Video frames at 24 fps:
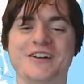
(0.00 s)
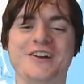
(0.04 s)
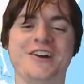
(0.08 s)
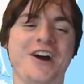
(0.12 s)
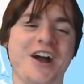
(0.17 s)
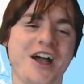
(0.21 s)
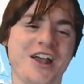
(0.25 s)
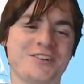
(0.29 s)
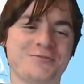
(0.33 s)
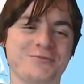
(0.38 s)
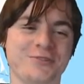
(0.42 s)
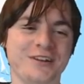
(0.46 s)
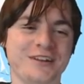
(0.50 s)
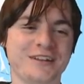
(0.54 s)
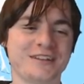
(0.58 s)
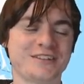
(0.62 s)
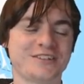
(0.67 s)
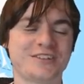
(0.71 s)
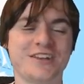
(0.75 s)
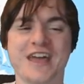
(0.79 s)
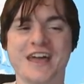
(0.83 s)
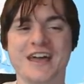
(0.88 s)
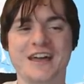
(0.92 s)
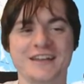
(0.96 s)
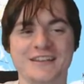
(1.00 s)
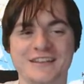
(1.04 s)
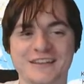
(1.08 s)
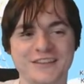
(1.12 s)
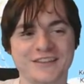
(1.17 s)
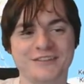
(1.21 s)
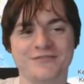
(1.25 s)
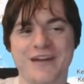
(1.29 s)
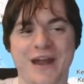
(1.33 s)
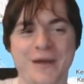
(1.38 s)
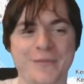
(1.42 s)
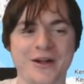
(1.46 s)
I just wanted to share
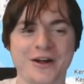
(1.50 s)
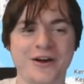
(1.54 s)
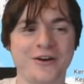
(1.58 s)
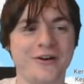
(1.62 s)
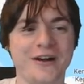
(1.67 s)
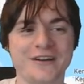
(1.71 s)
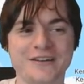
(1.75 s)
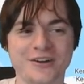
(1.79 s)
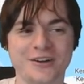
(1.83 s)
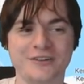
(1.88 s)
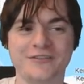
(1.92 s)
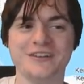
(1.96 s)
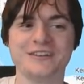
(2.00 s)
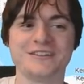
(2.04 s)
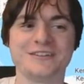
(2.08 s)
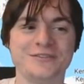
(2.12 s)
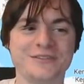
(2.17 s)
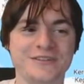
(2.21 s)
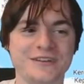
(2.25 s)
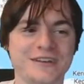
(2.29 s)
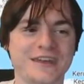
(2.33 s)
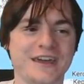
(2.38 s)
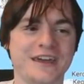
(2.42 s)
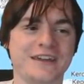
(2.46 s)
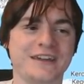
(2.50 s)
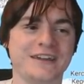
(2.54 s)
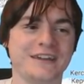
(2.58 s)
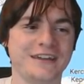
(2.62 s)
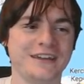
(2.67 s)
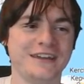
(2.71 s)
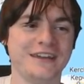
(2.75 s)
the rabbit hole I dove into today.